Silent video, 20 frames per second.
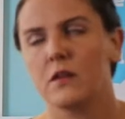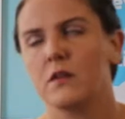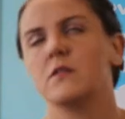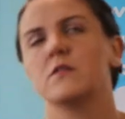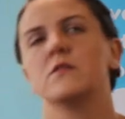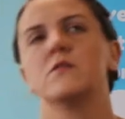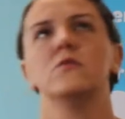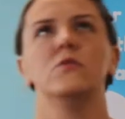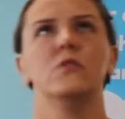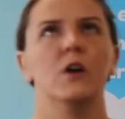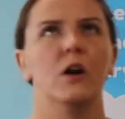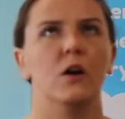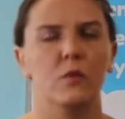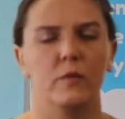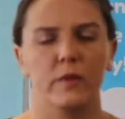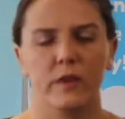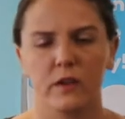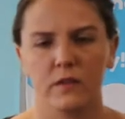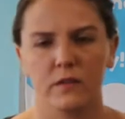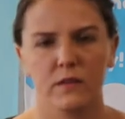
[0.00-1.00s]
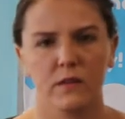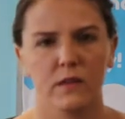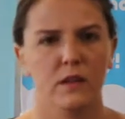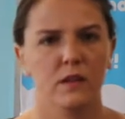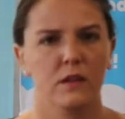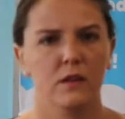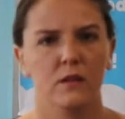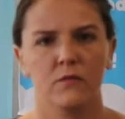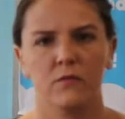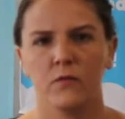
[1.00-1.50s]
No, because then
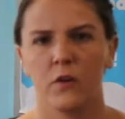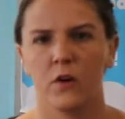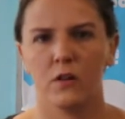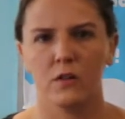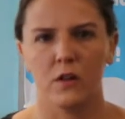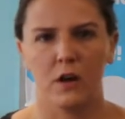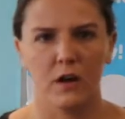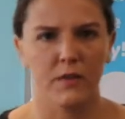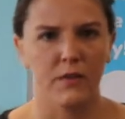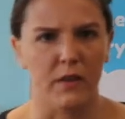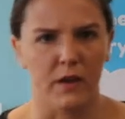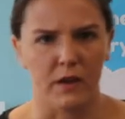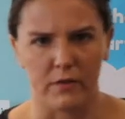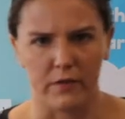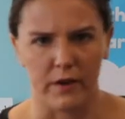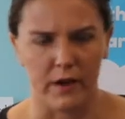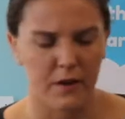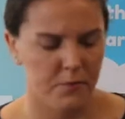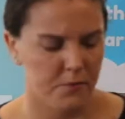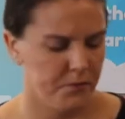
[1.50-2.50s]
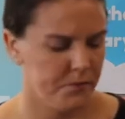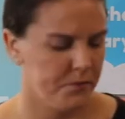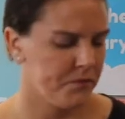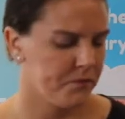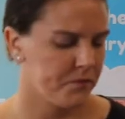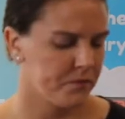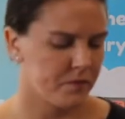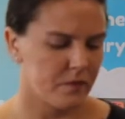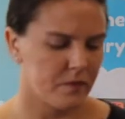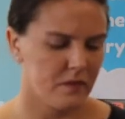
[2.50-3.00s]
it could fall on there, right?
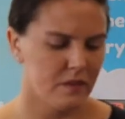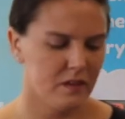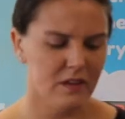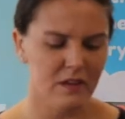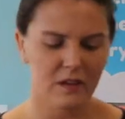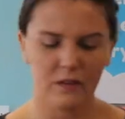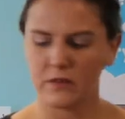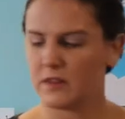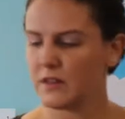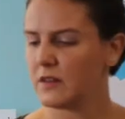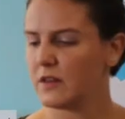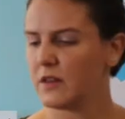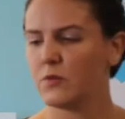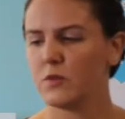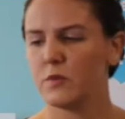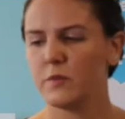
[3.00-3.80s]
And then it would